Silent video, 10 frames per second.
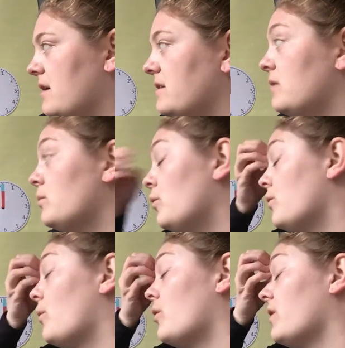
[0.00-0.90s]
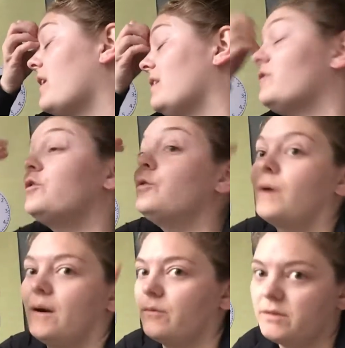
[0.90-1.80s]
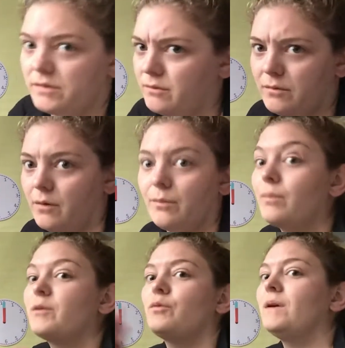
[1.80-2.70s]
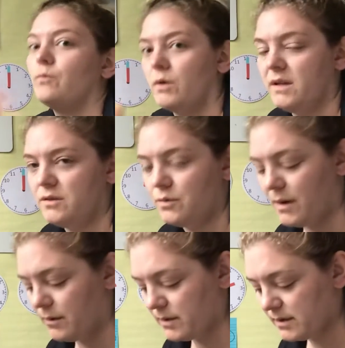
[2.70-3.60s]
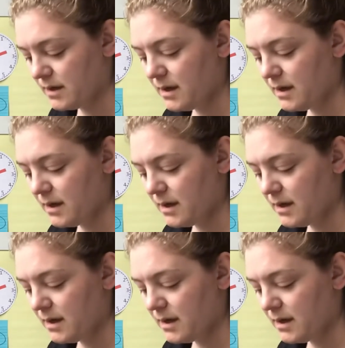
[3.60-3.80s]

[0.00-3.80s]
It didn't move more than 2 hours, or between 1 and 2 hours.